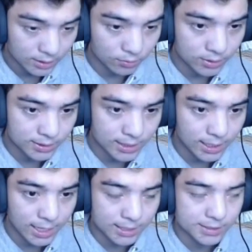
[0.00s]
It was
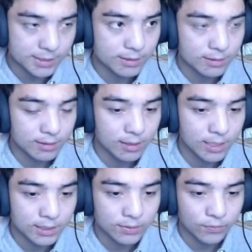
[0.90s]
sell hands.
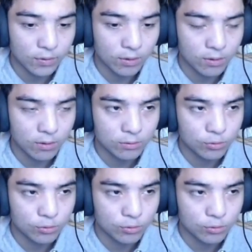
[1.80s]
Yes, for